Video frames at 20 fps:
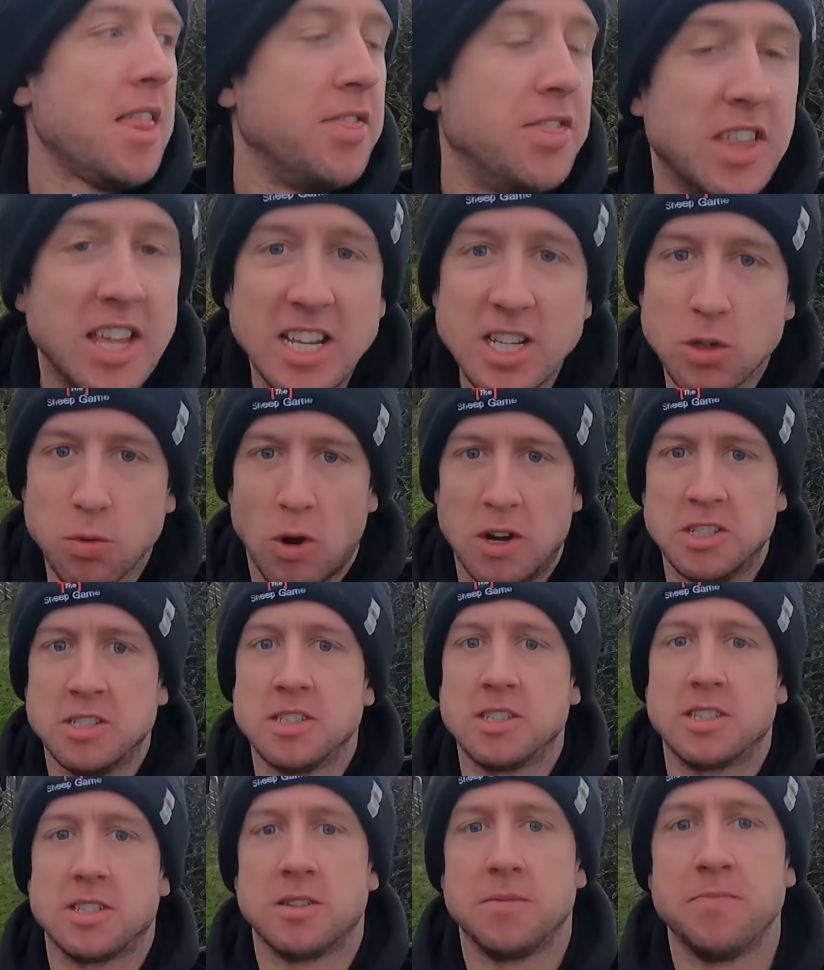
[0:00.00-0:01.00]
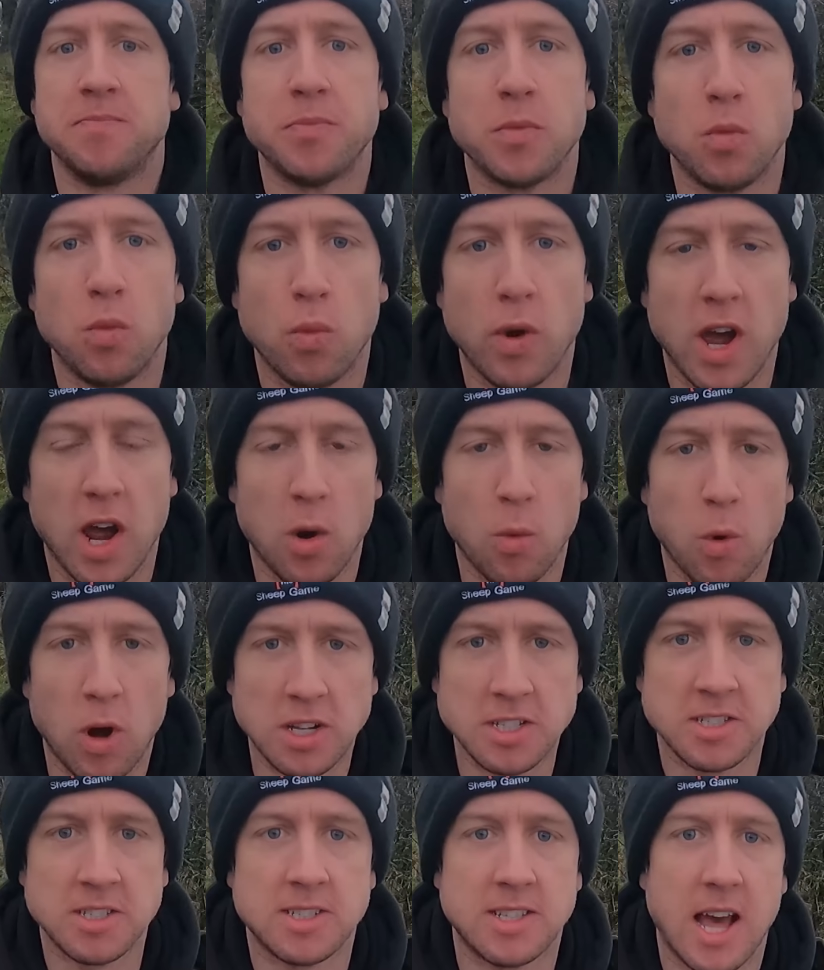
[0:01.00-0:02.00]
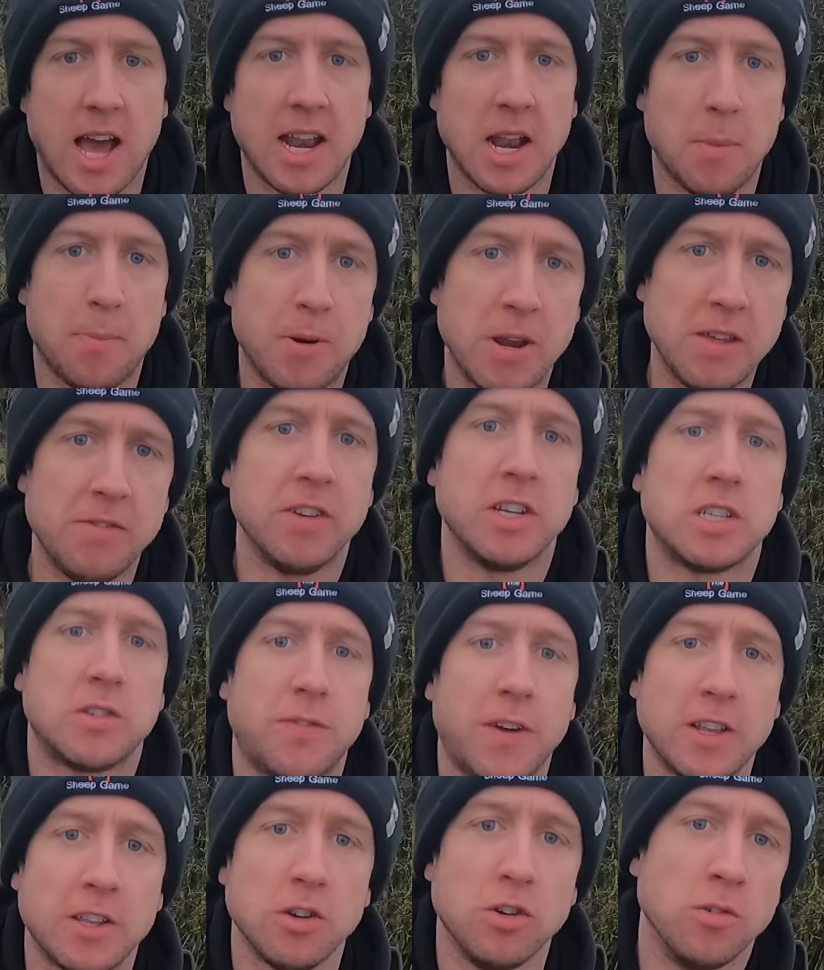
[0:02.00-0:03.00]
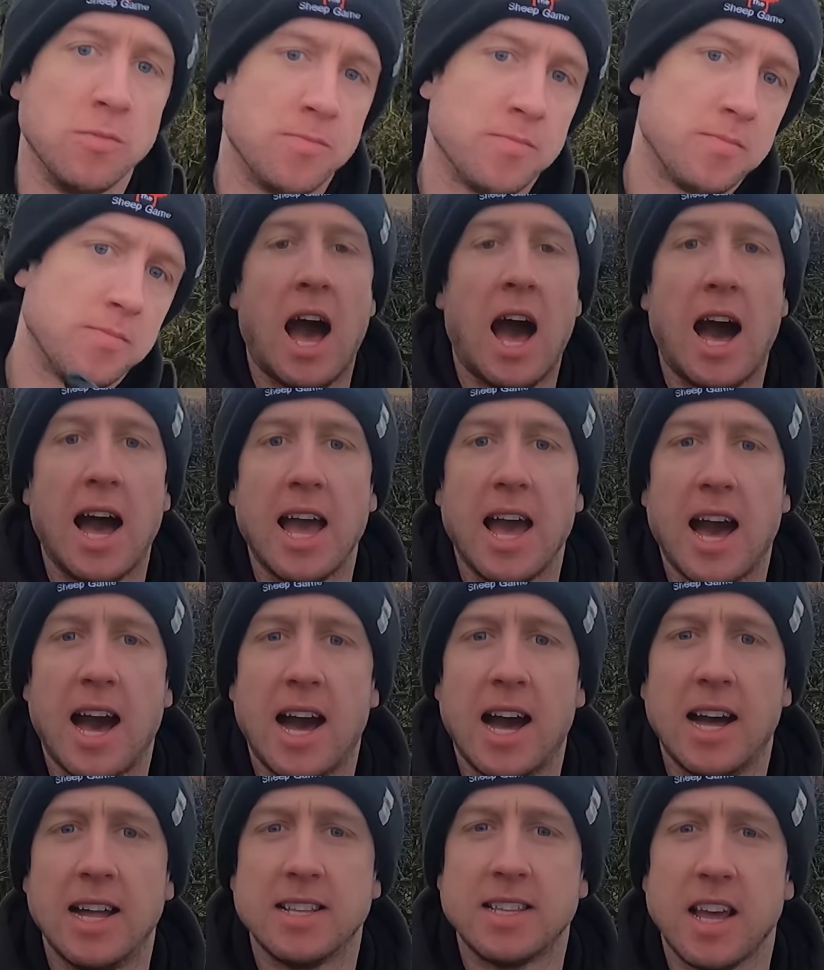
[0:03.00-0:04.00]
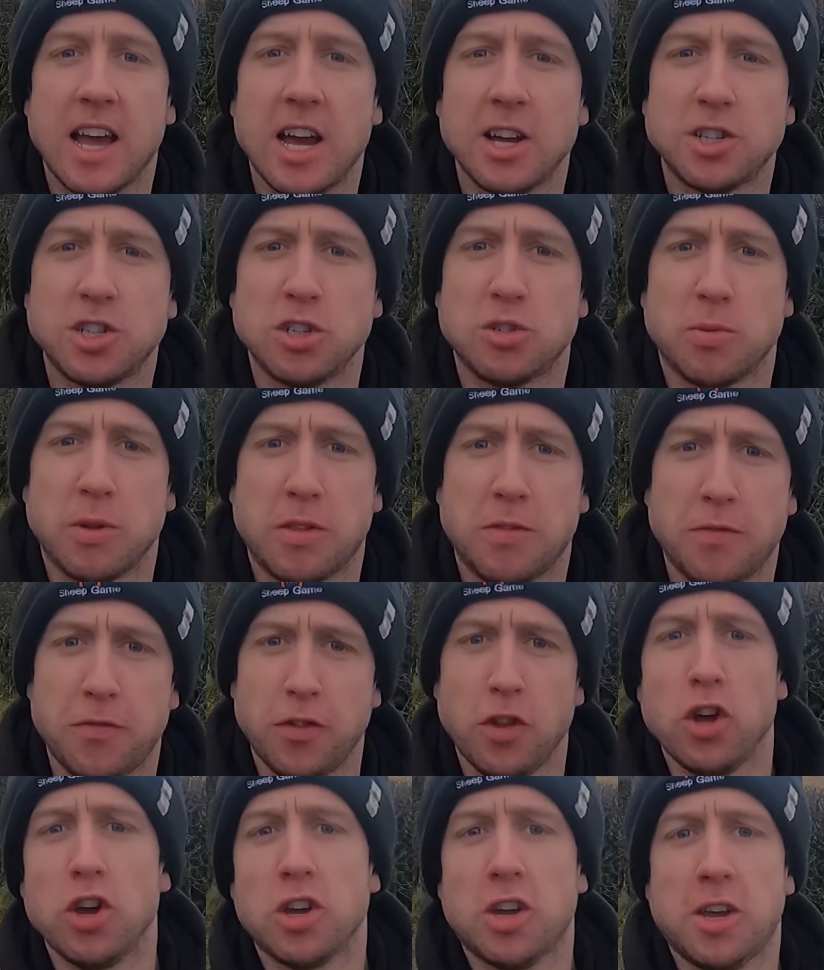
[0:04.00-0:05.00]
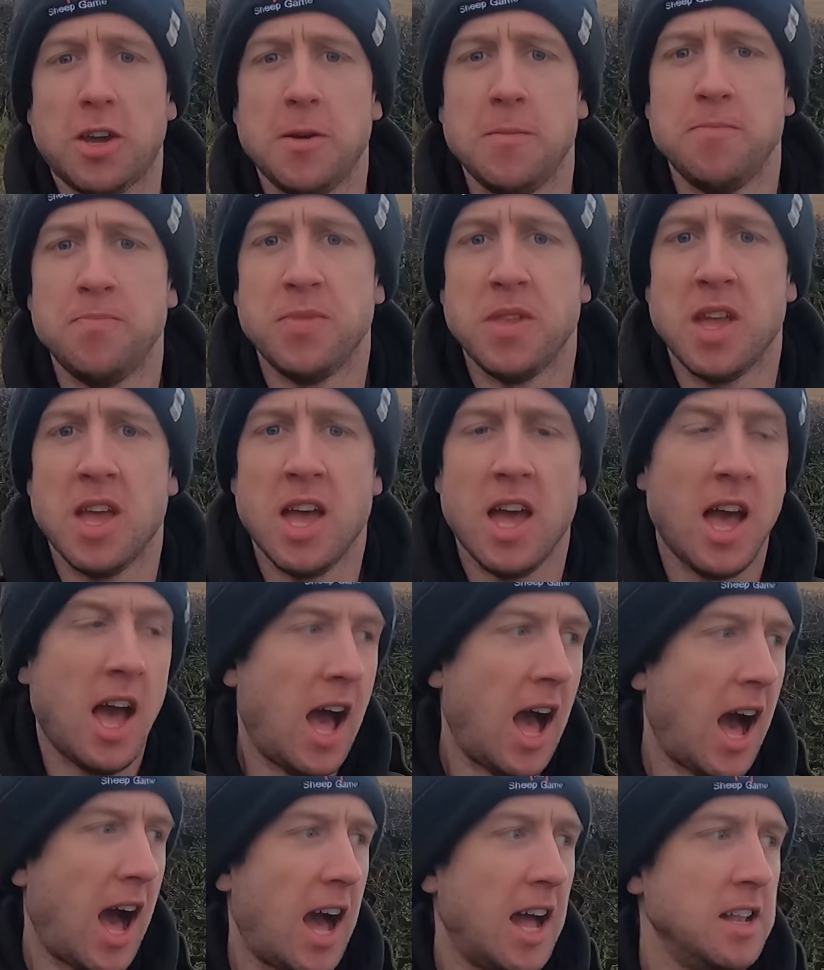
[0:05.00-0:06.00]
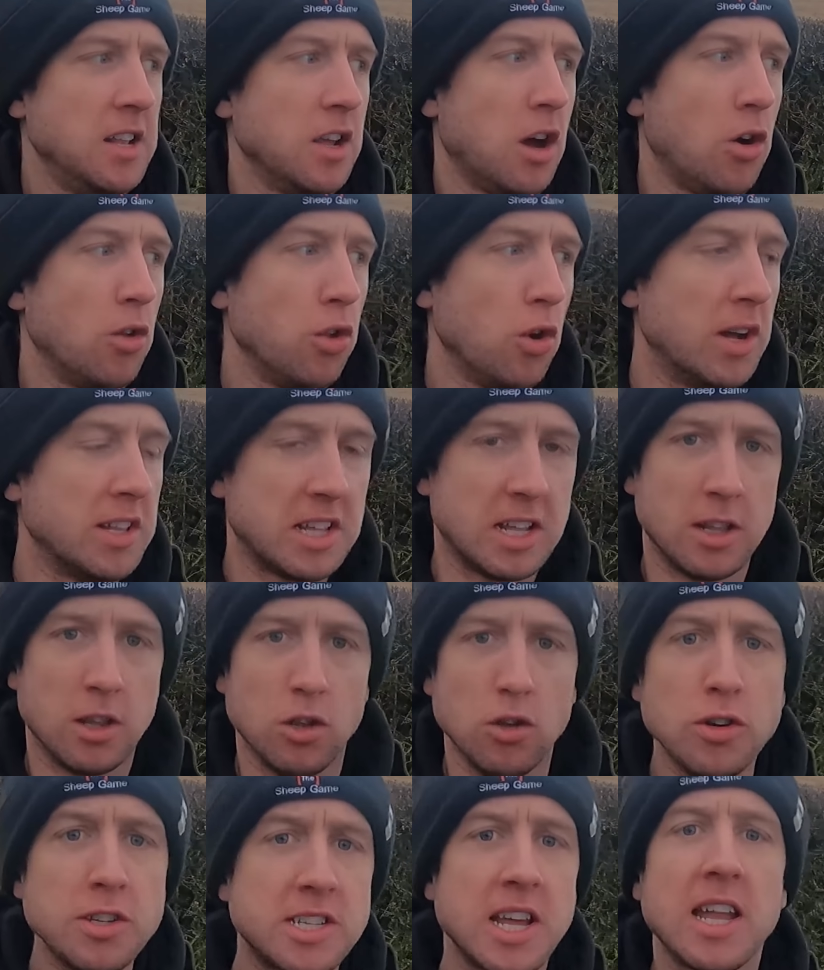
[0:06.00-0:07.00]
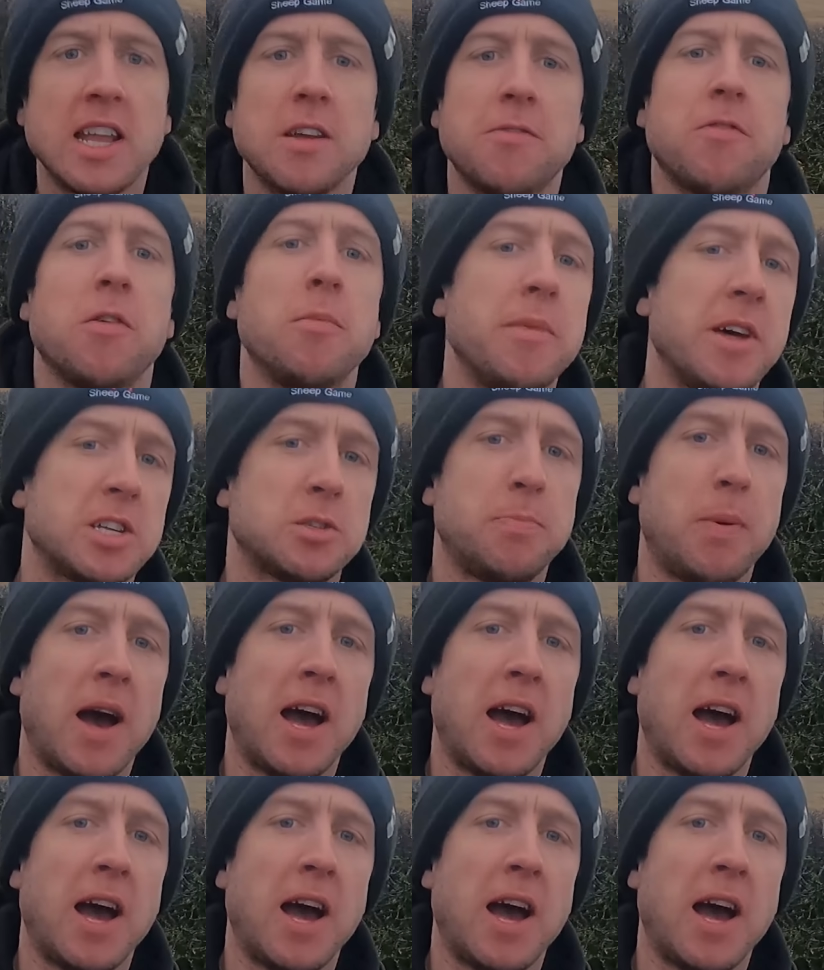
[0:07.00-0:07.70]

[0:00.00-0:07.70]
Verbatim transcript: These ones were ones that in a previous video I had issues with Fluke, and although I didn't lose any from this